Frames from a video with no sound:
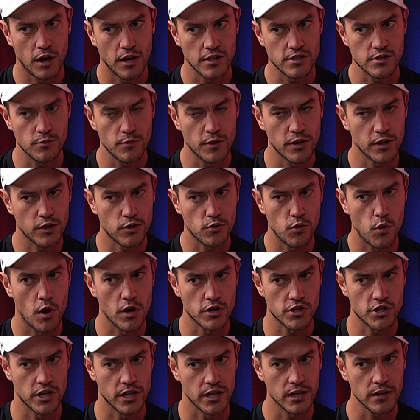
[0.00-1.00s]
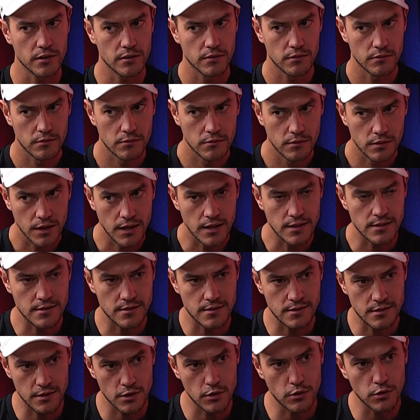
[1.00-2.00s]
I don't want to quash it. It's
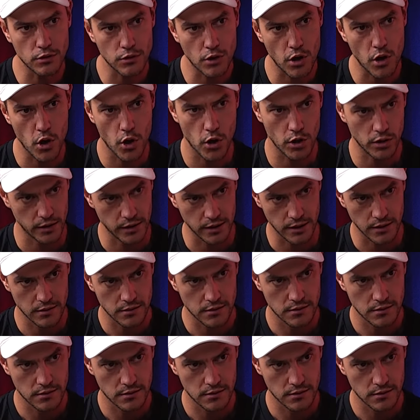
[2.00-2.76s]
still early